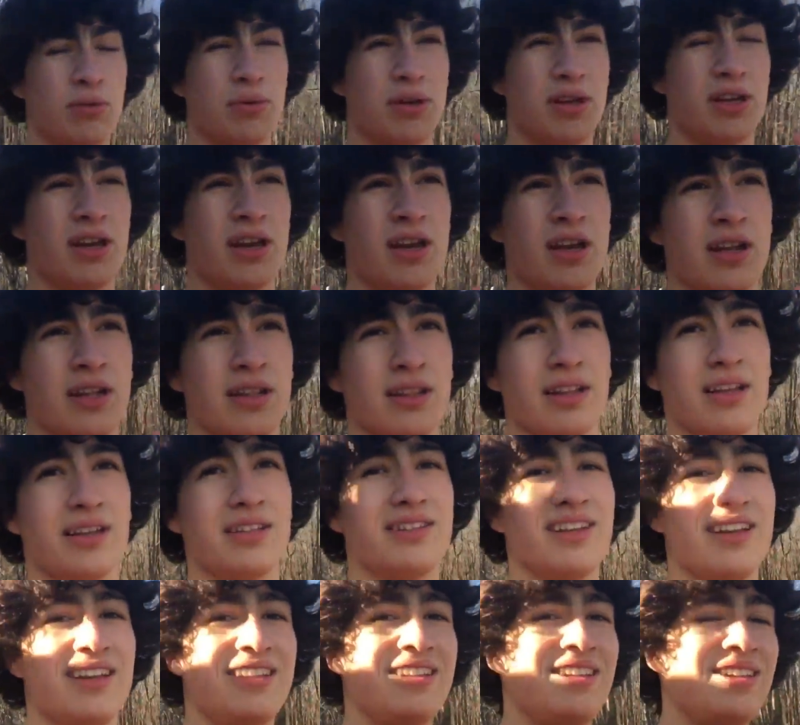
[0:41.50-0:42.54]
They'll be
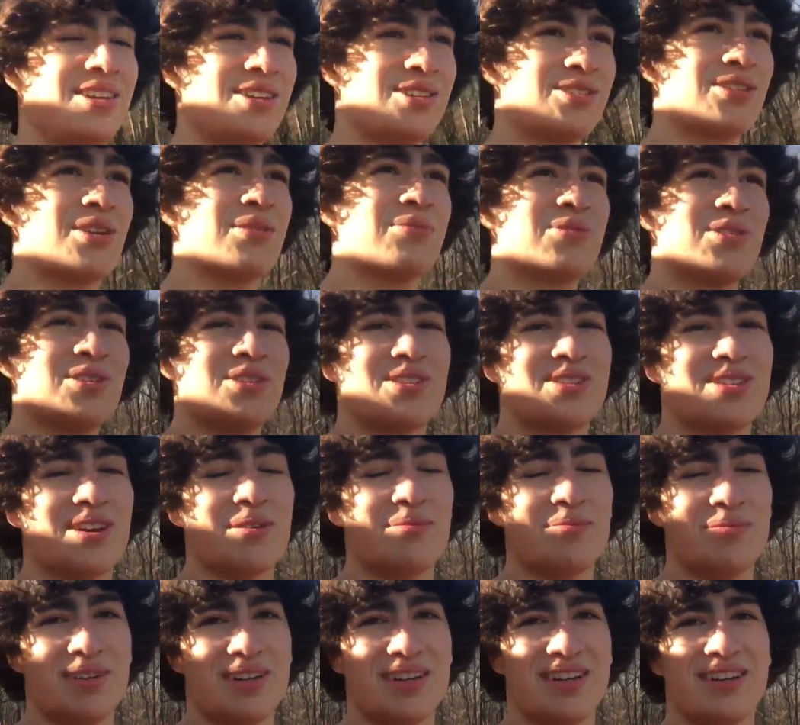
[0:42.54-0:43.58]
linked in the description
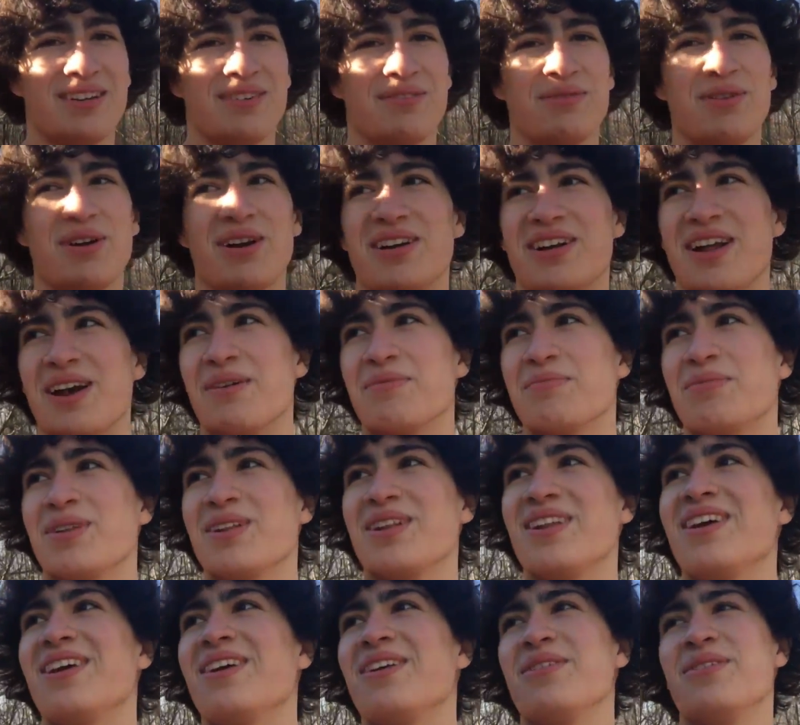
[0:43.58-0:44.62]
somewhere down
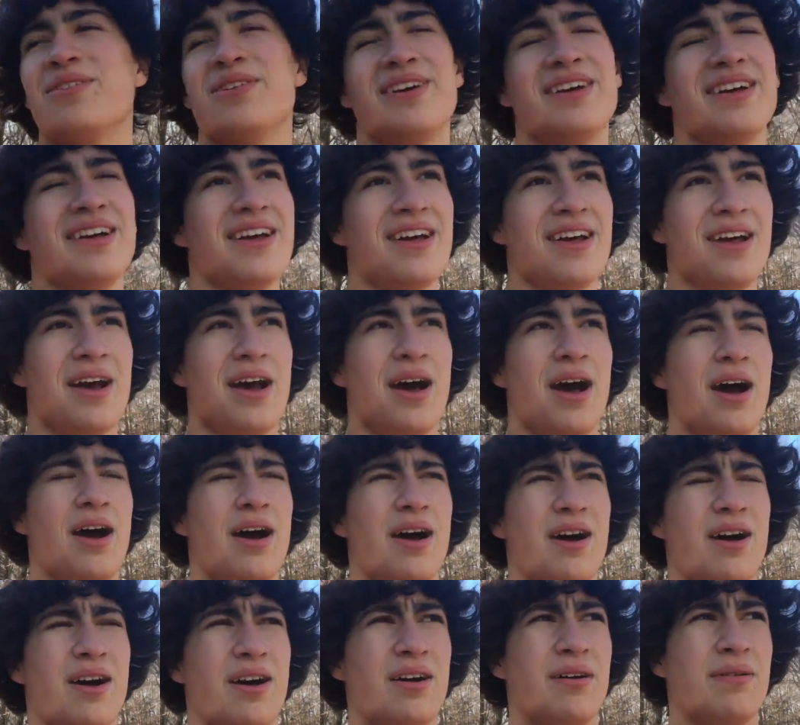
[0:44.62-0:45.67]
below. But
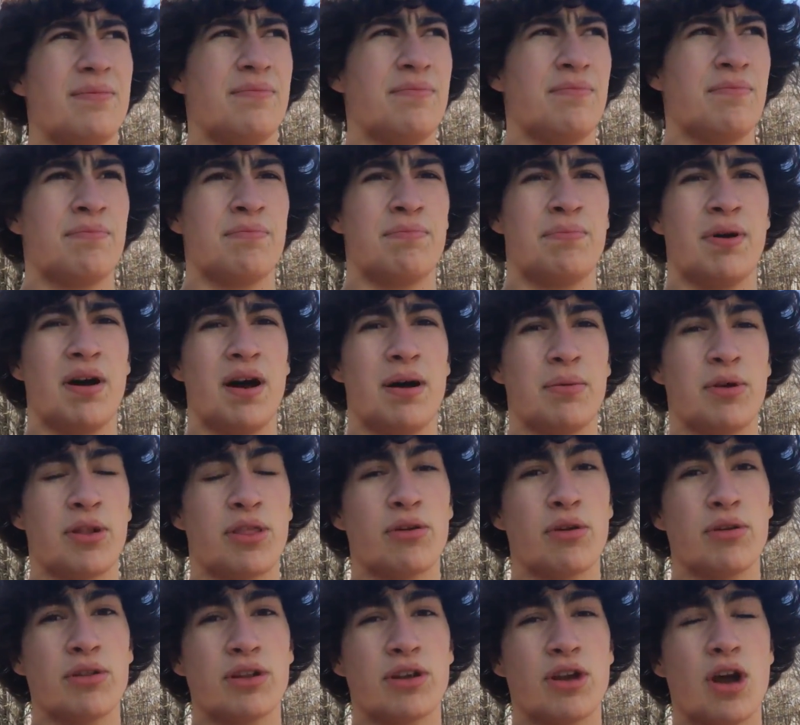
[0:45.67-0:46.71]
I'm gonna
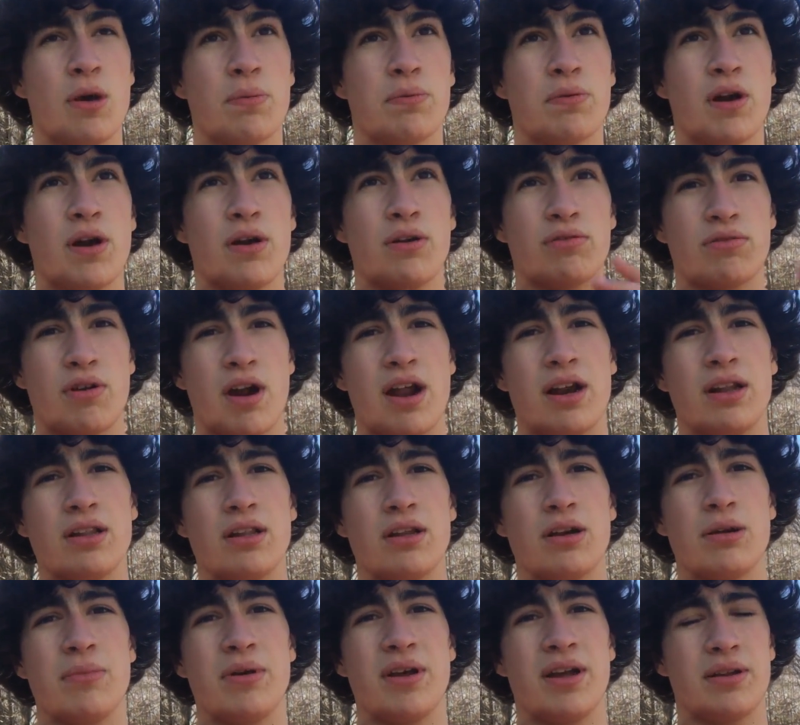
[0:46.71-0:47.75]
throw on the GoPro, ride a
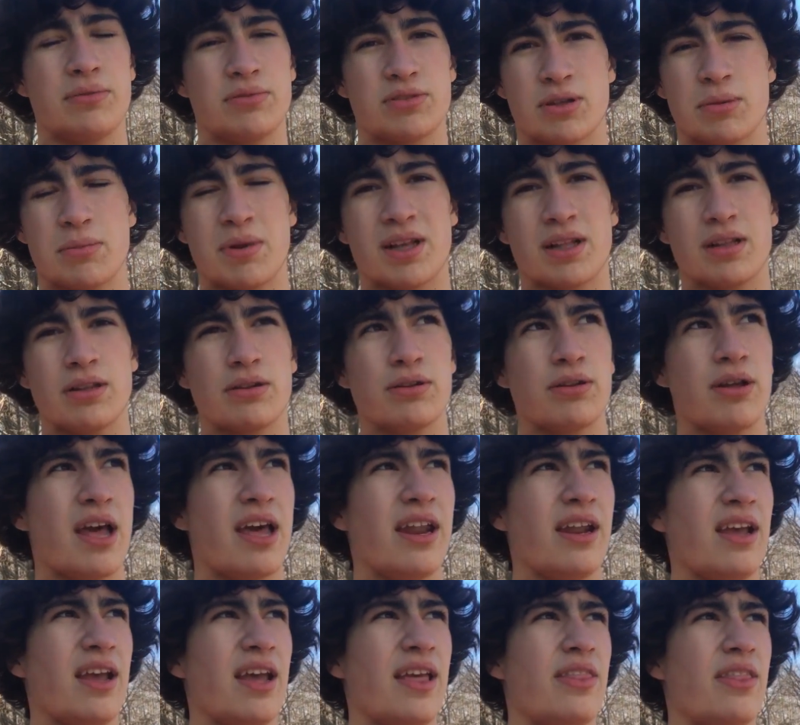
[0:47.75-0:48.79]
little bit. I'm just gonna make a little
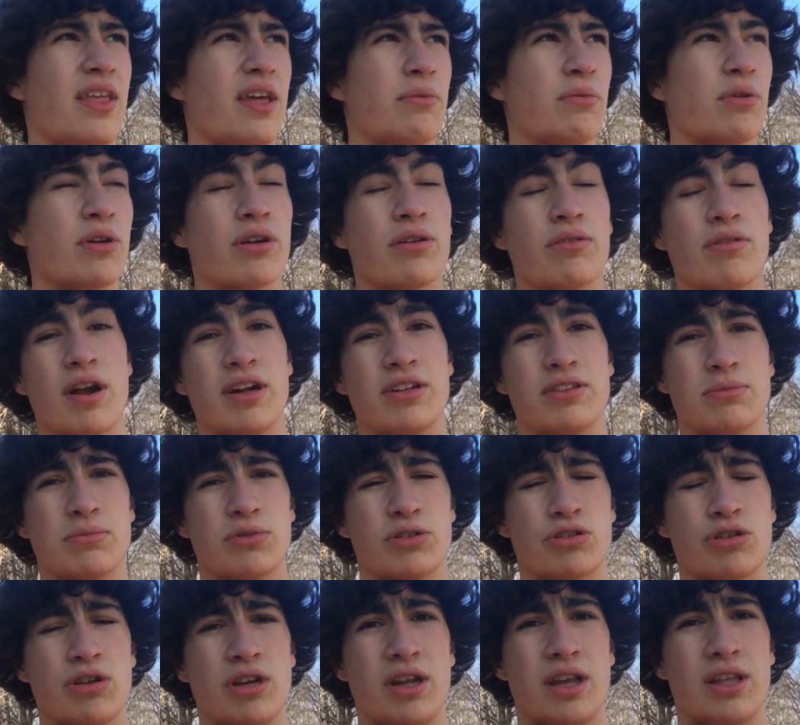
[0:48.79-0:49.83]
edit, and then we're gonna ride some
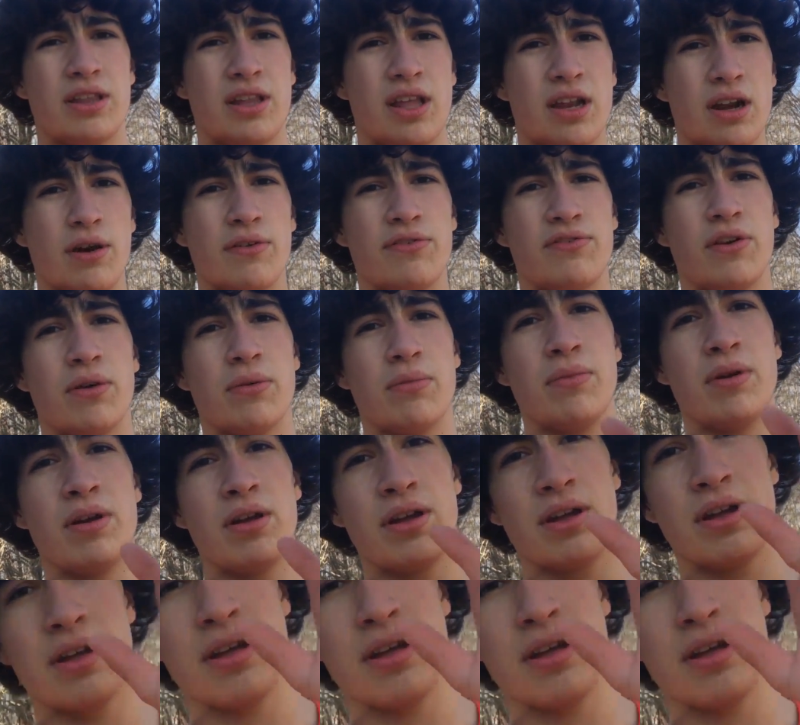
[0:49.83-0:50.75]
street, and then I'll film.